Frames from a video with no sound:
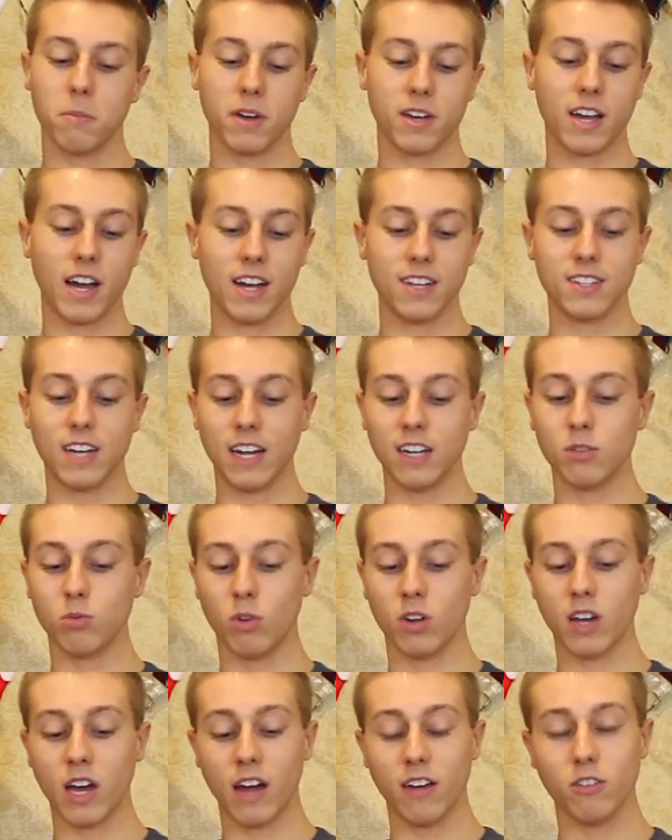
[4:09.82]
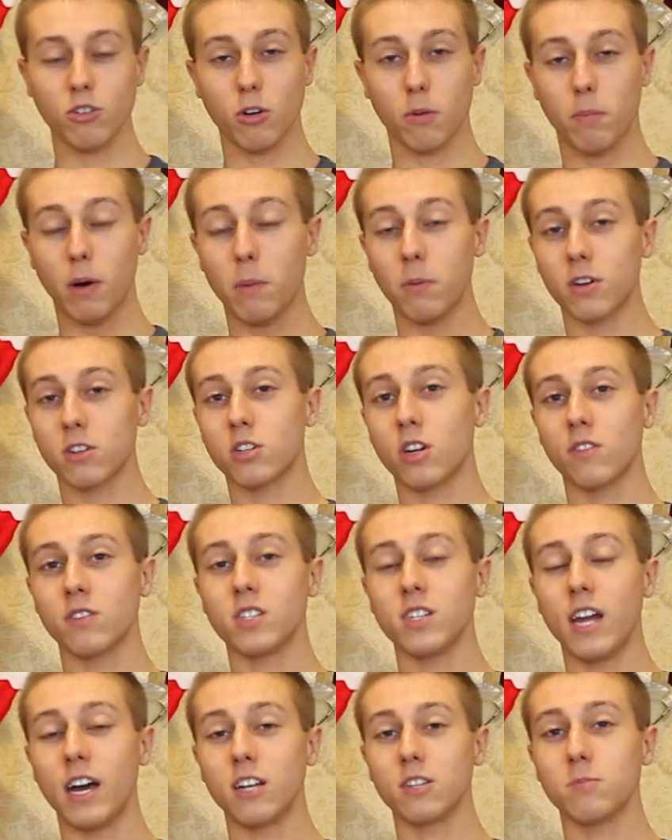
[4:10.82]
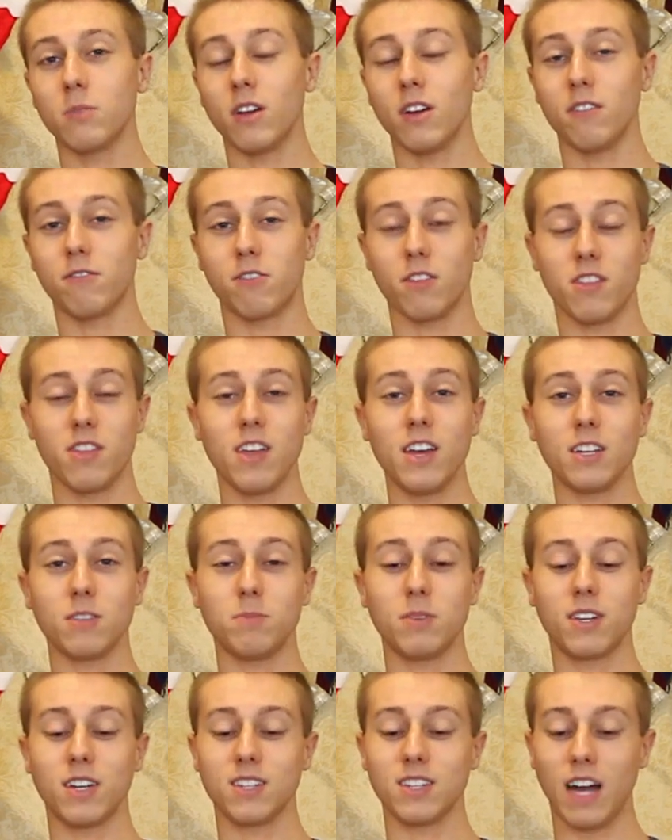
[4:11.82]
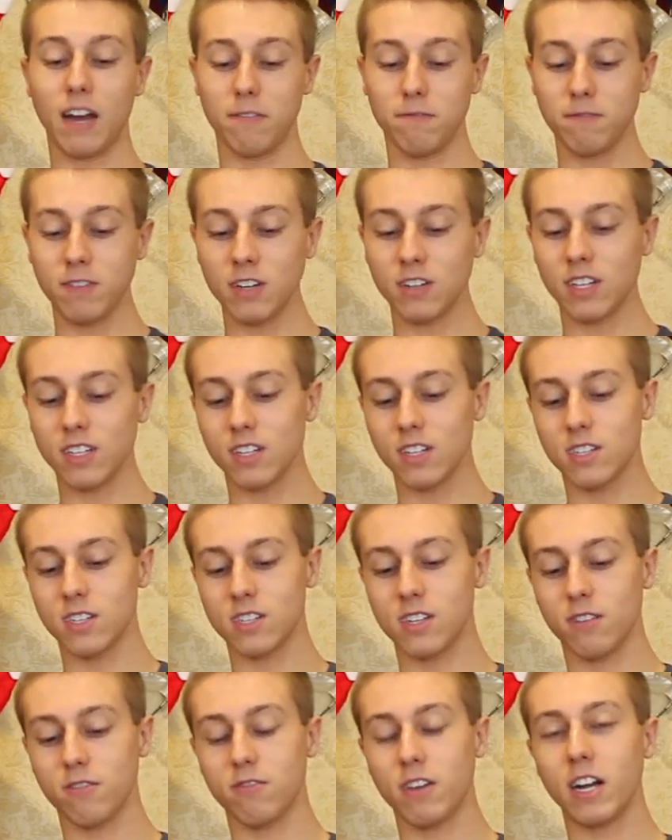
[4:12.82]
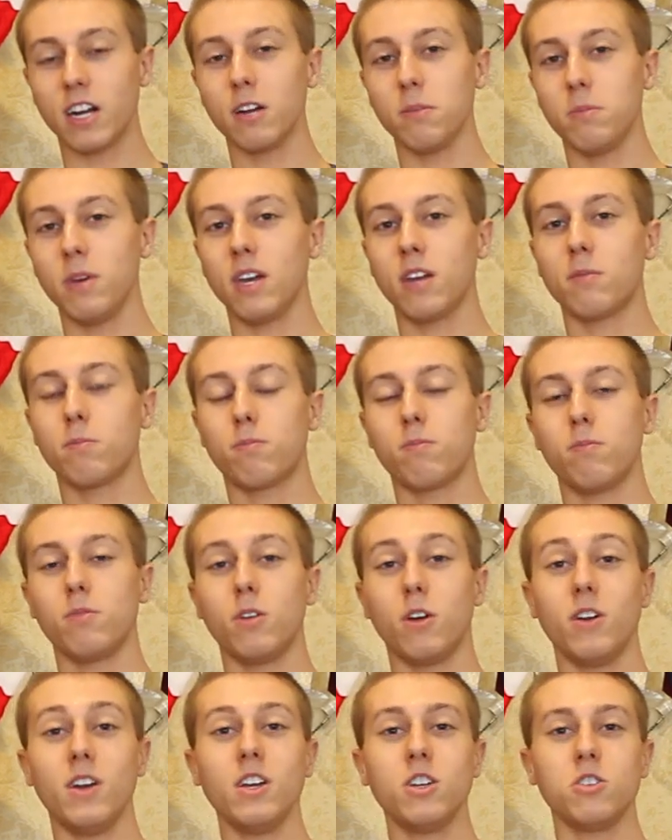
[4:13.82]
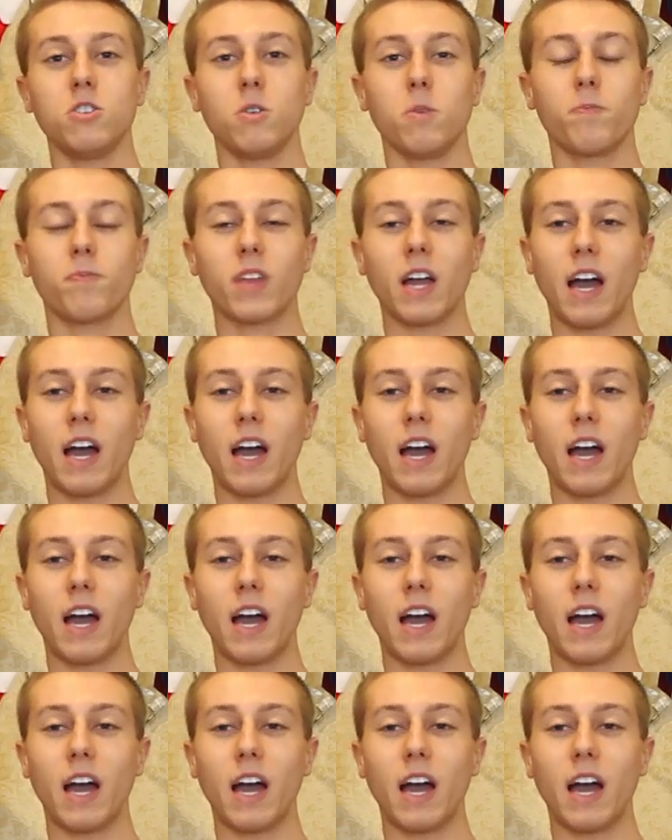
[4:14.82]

But guys, I just want to kind of do a public service announcement for this because I feel like this is a very big, you know, issue.